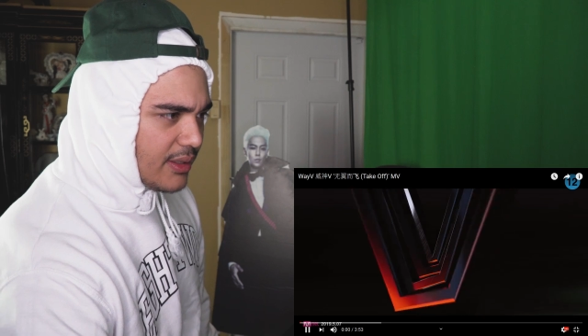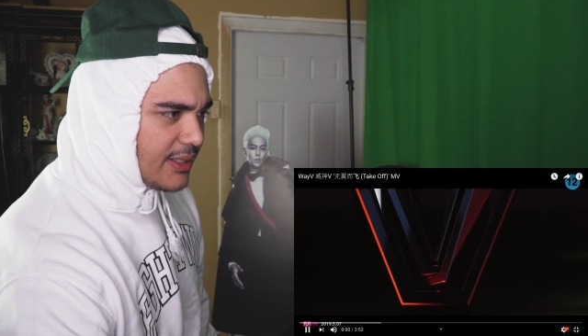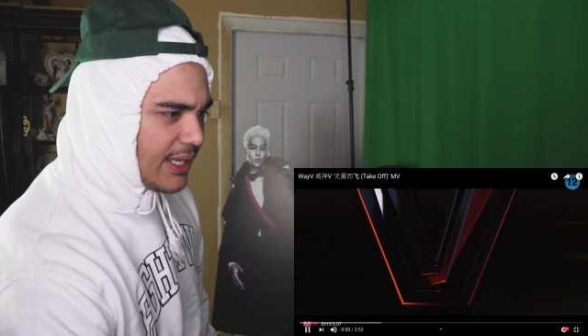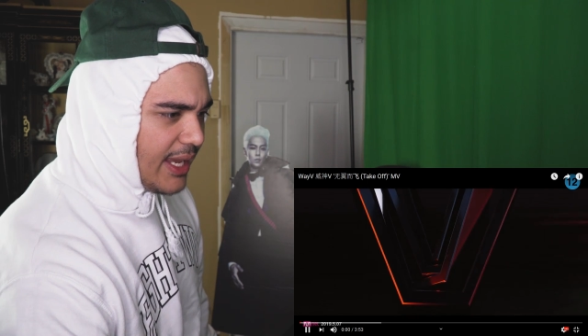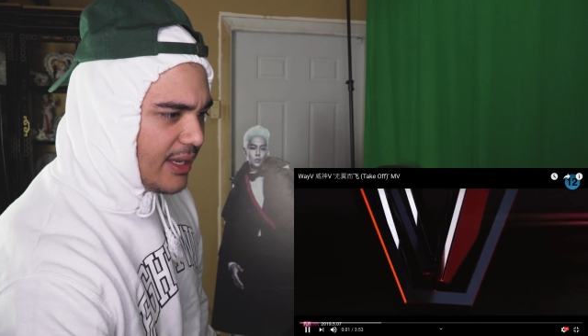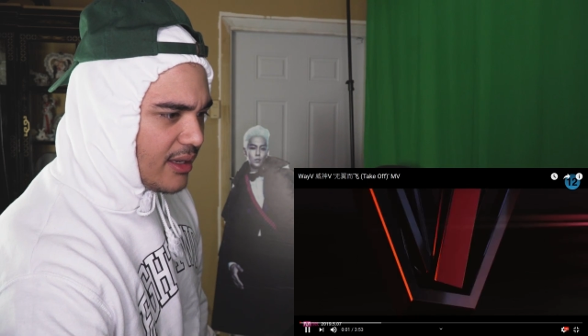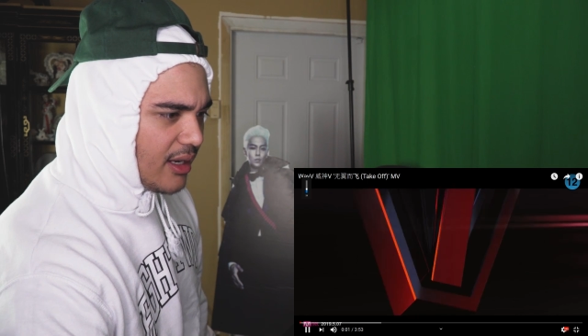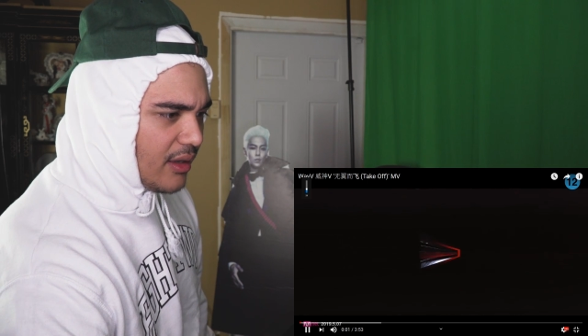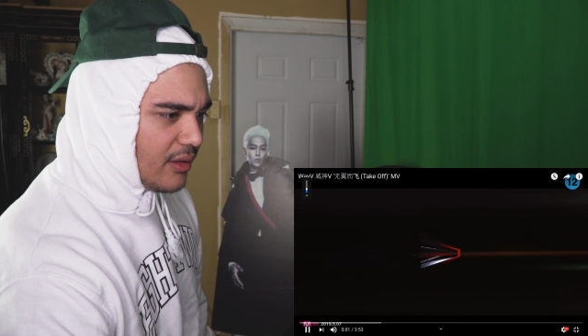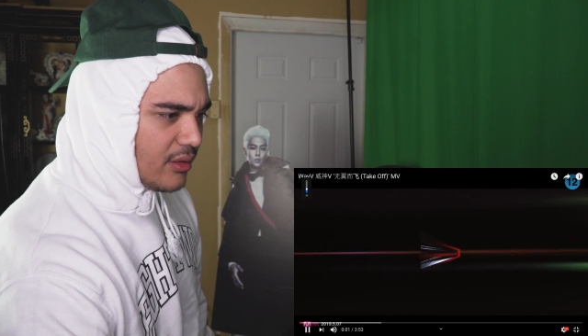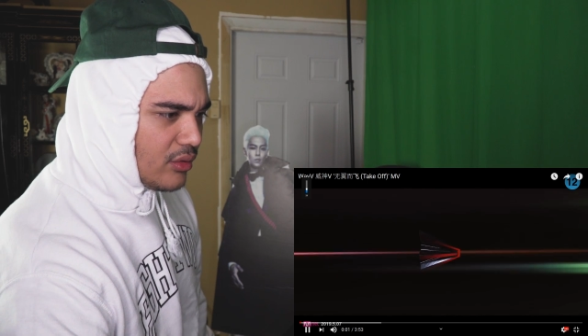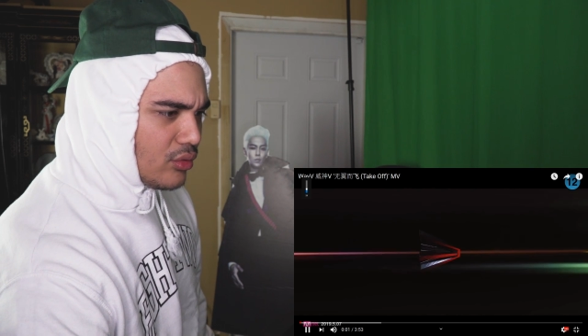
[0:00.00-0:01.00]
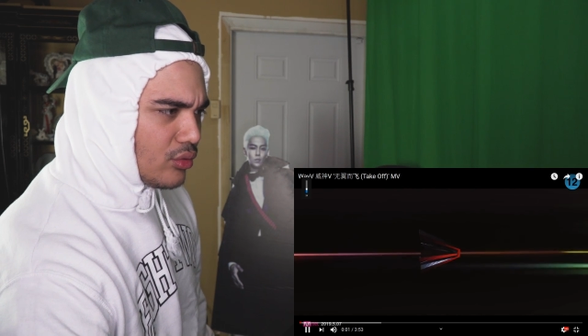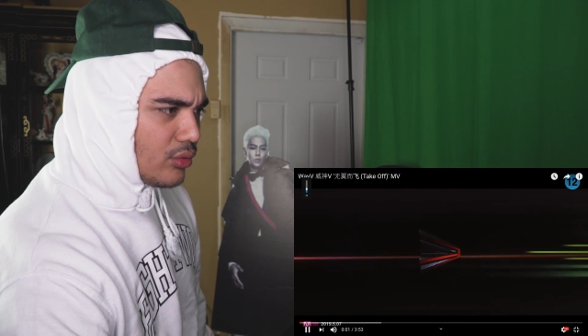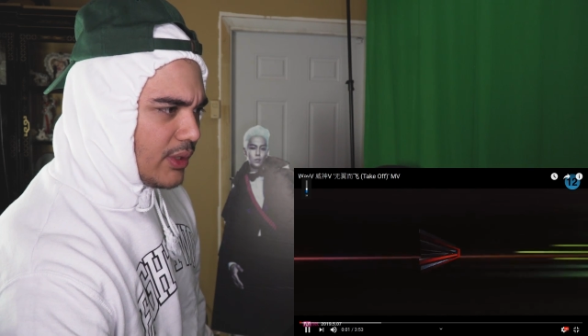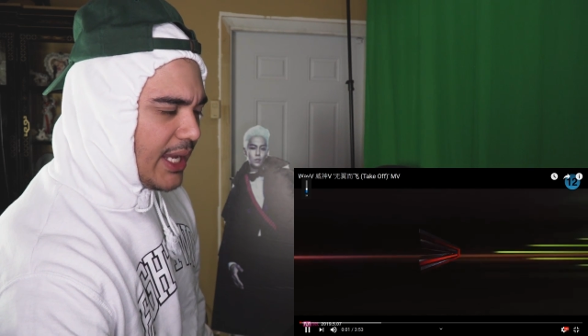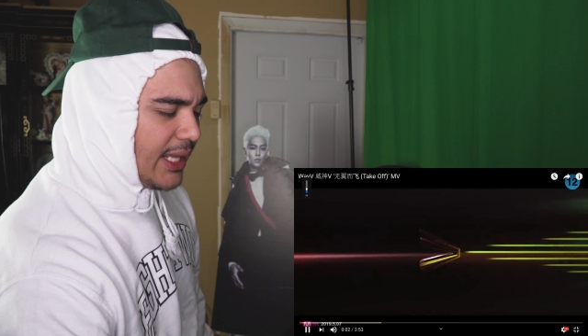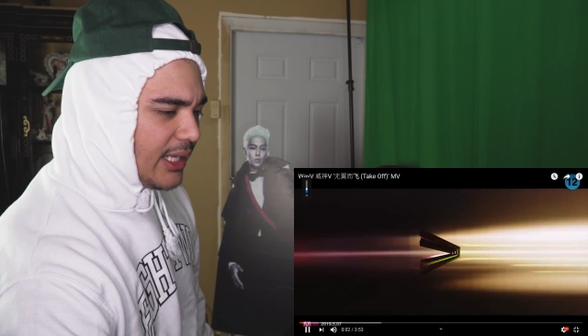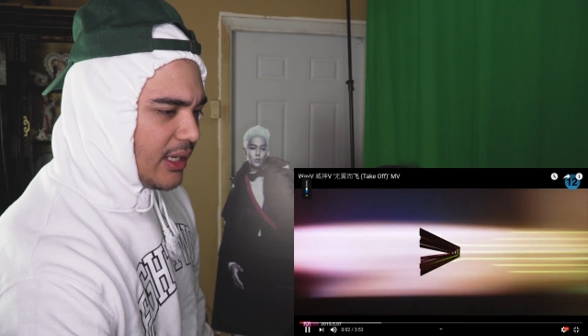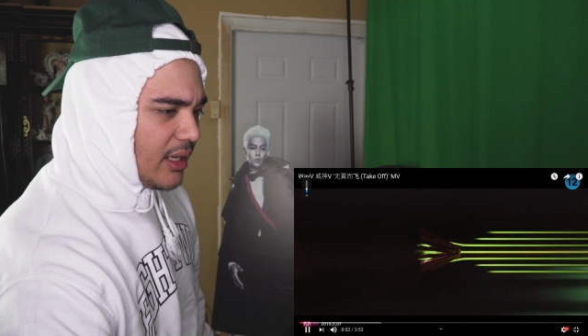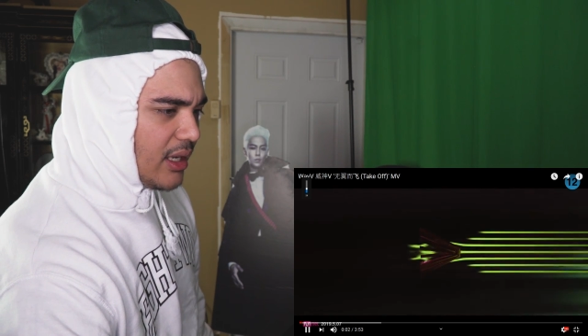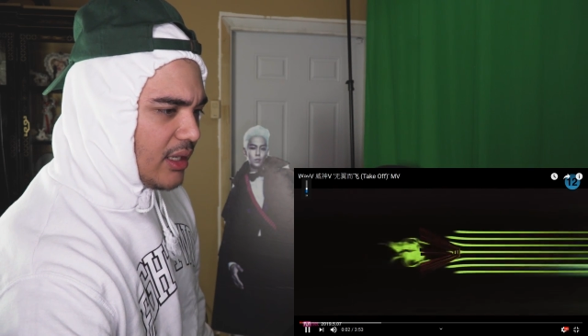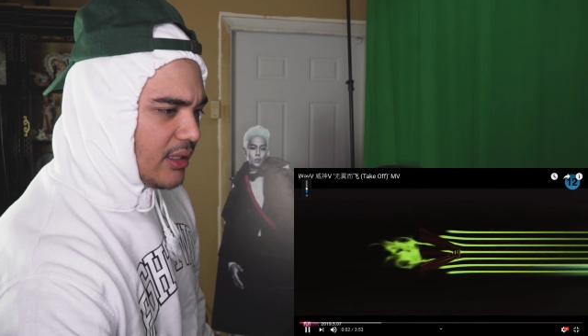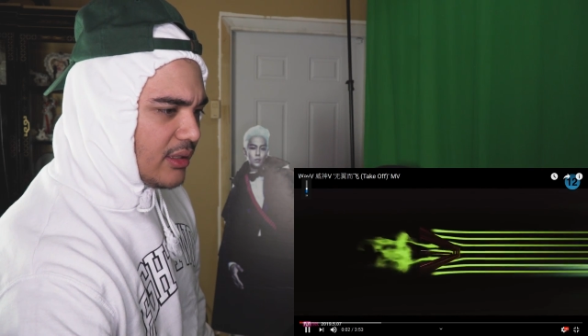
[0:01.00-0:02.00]
Take off. Ooh, they got the
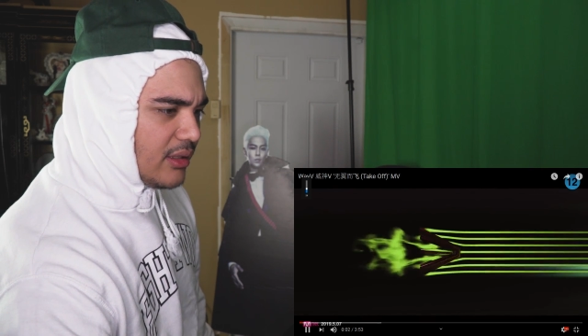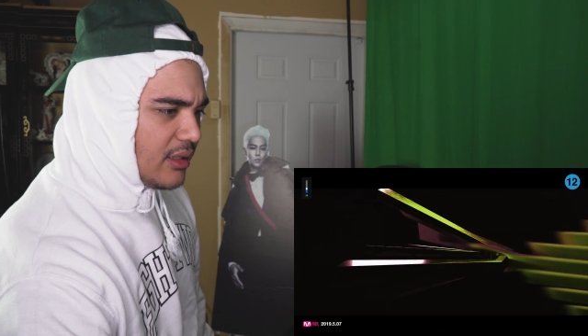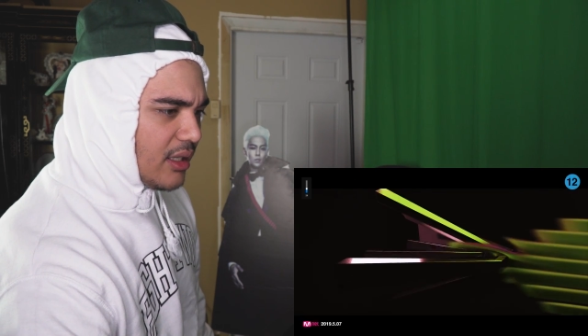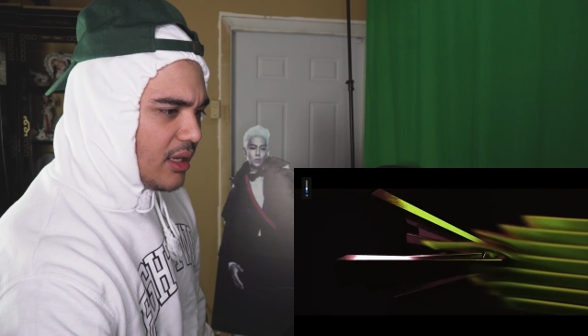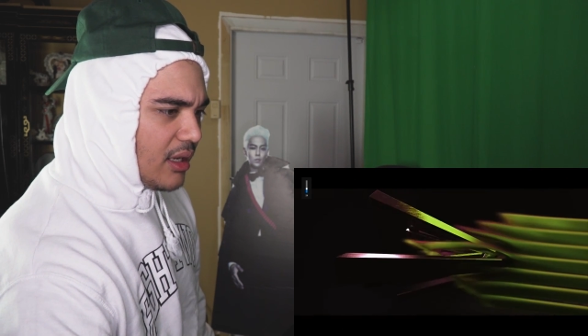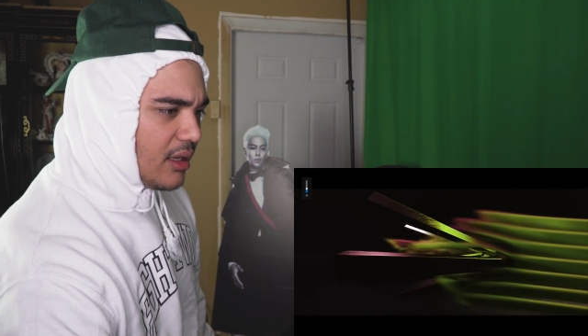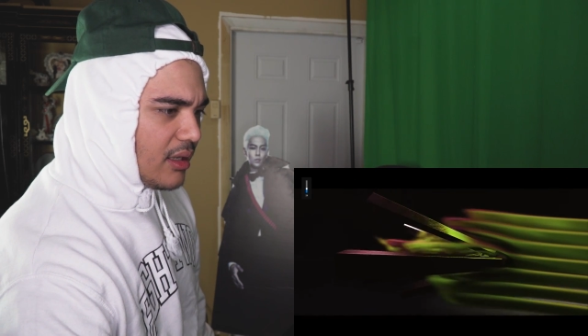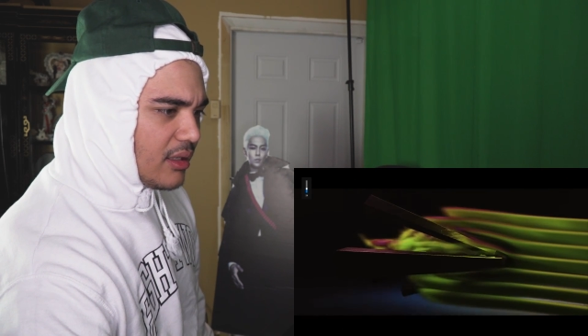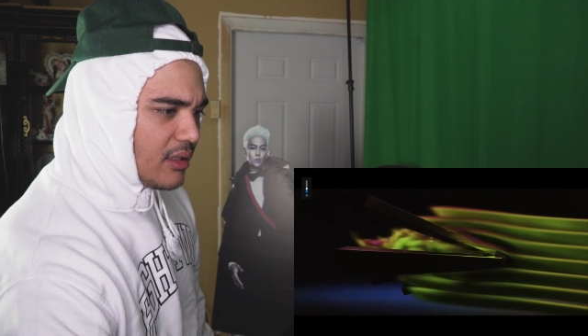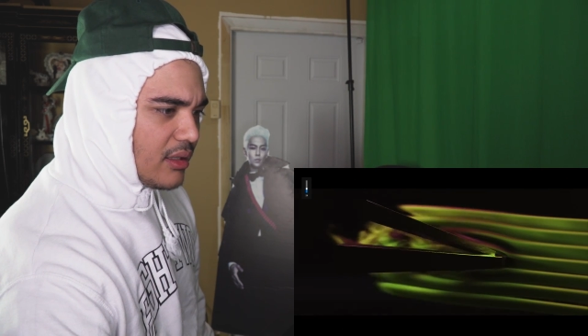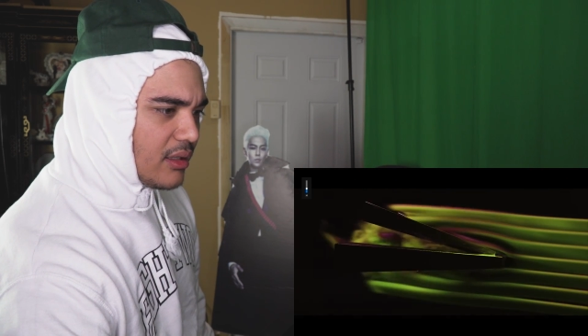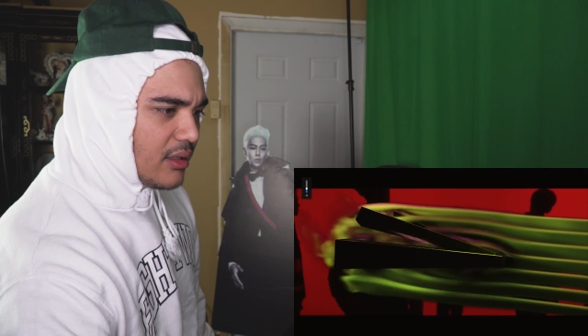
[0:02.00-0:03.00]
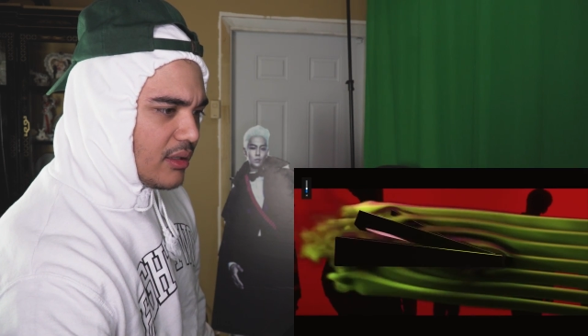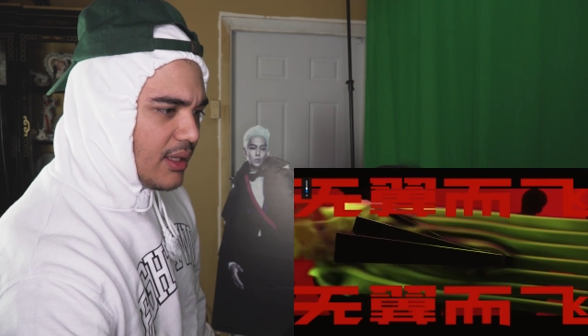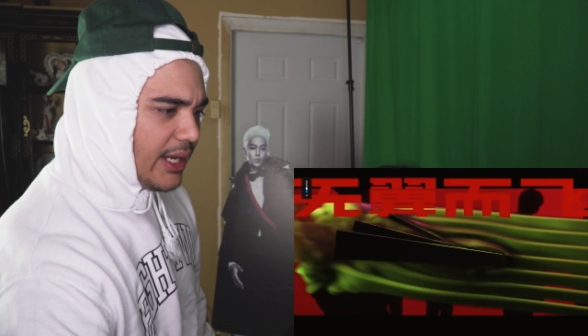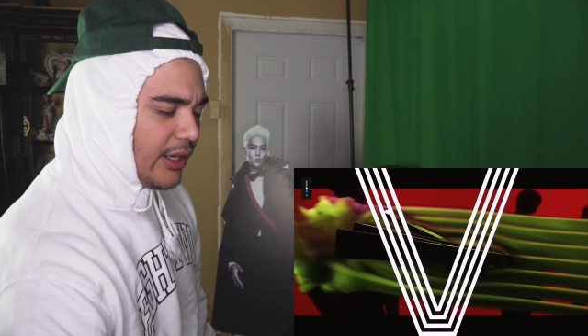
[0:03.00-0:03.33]
gun. I